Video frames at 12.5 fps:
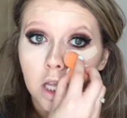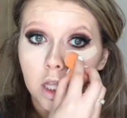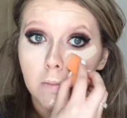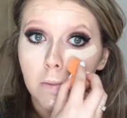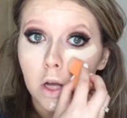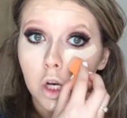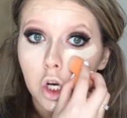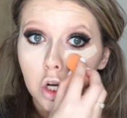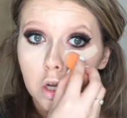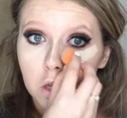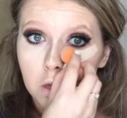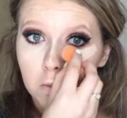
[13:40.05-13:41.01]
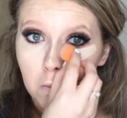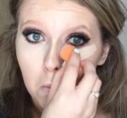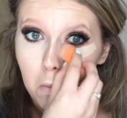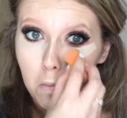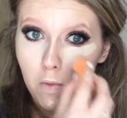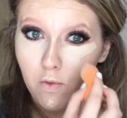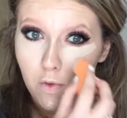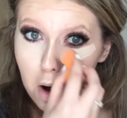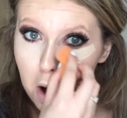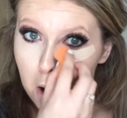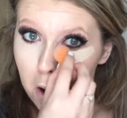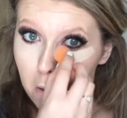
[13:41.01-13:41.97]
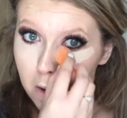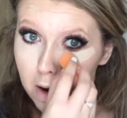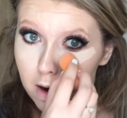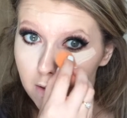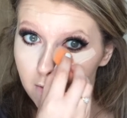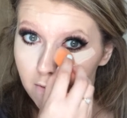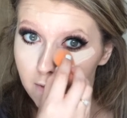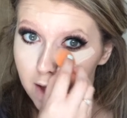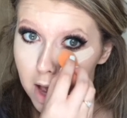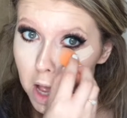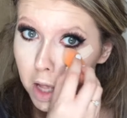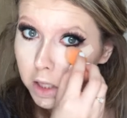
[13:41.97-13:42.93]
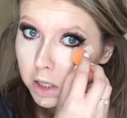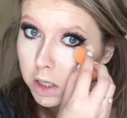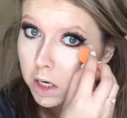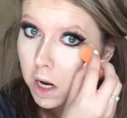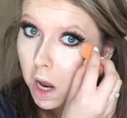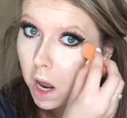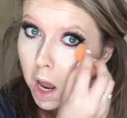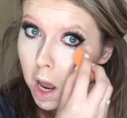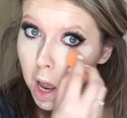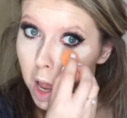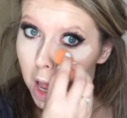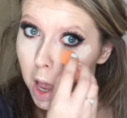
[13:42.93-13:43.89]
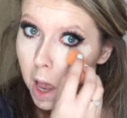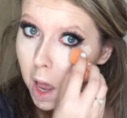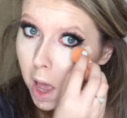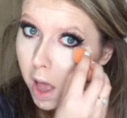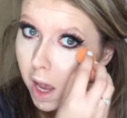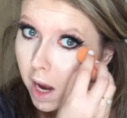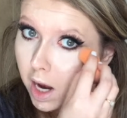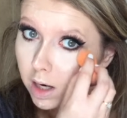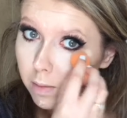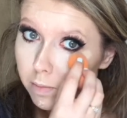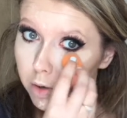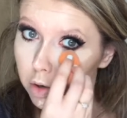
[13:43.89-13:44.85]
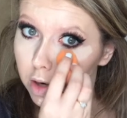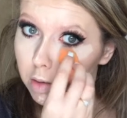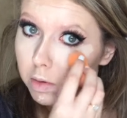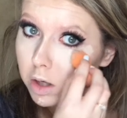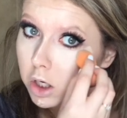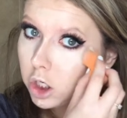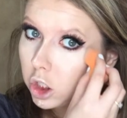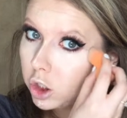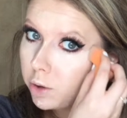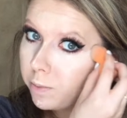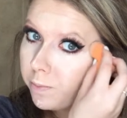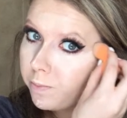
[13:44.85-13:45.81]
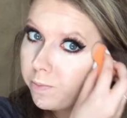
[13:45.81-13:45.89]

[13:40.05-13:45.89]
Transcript: sponges before I go and invest in a beauty blender.